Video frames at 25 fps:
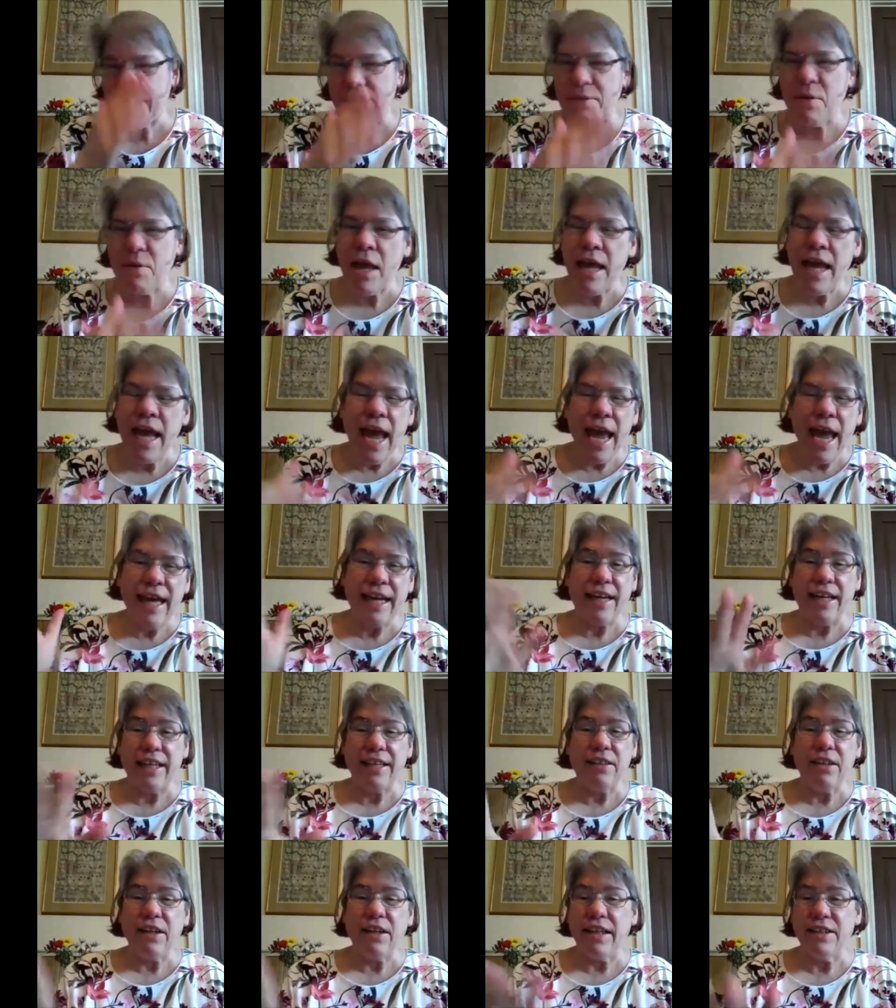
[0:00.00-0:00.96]
And
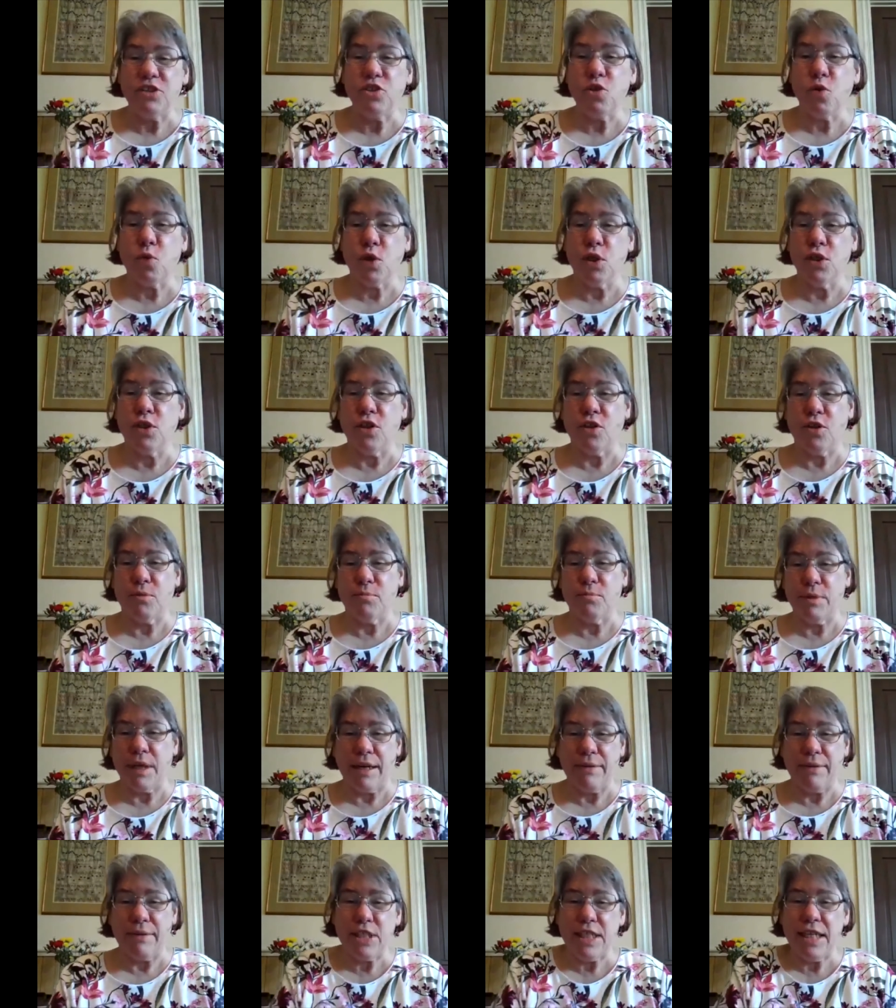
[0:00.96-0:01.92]
I adored her,
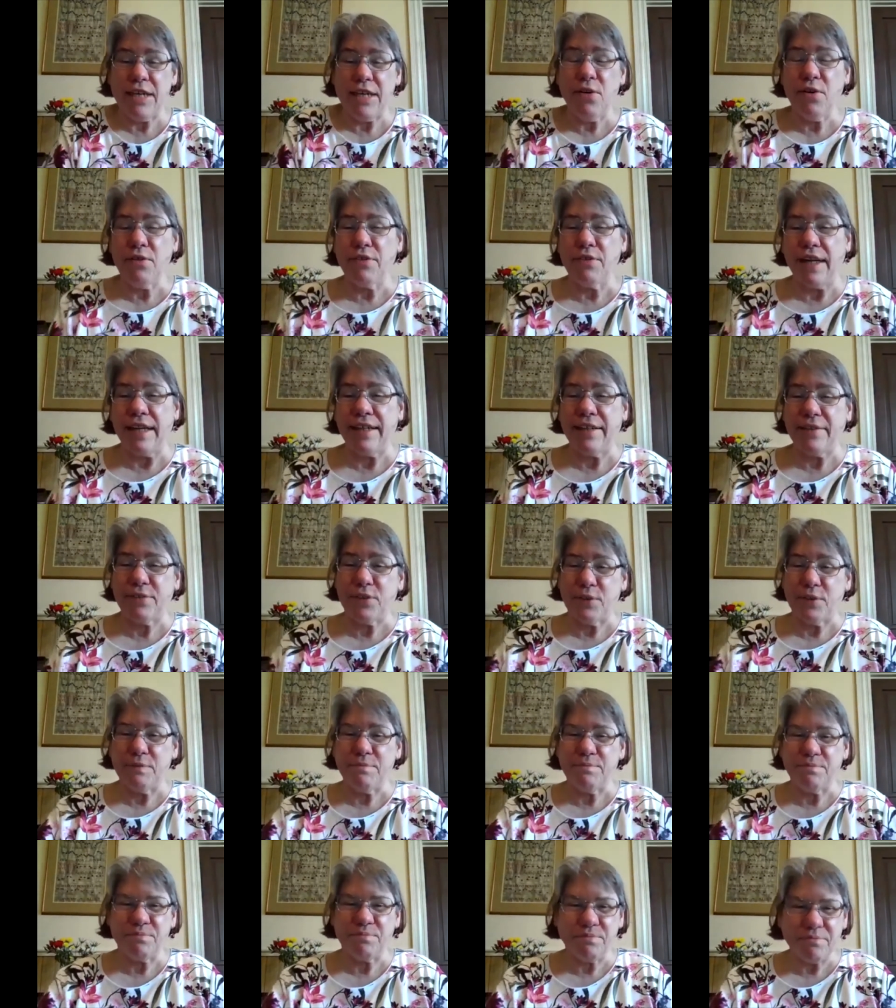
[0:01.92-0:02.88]
but I was terrified of
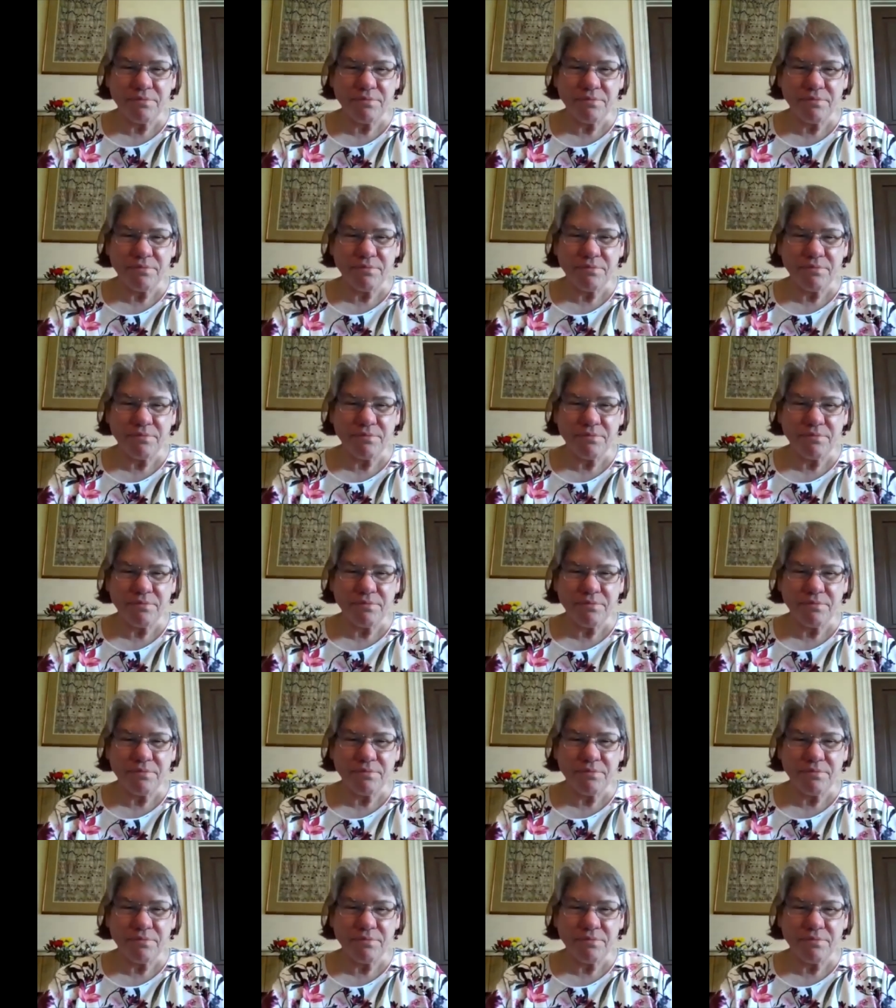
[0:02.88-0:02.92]
her.